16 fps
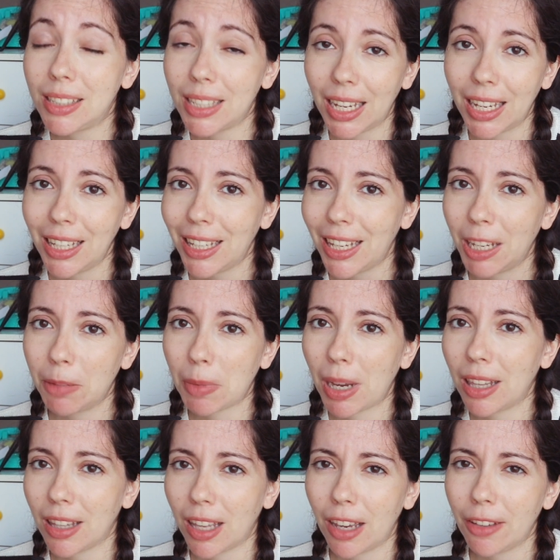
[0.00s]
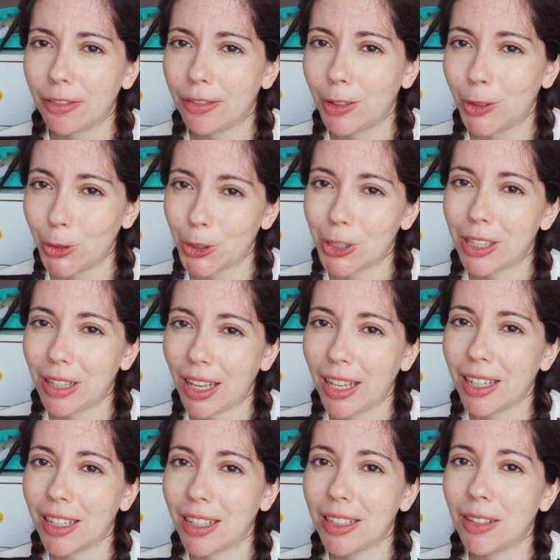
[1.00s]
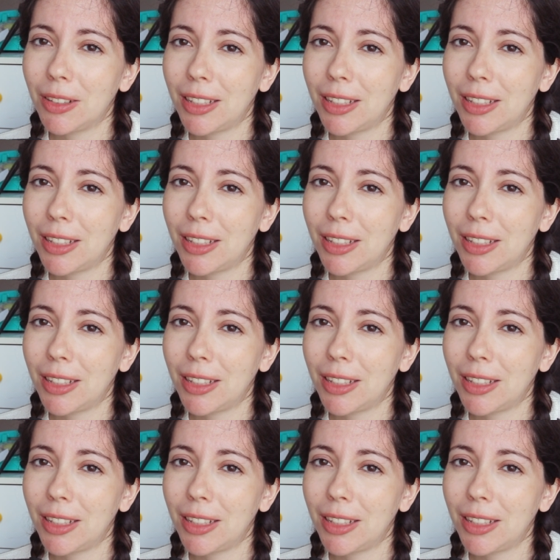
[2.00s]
day in my life looks like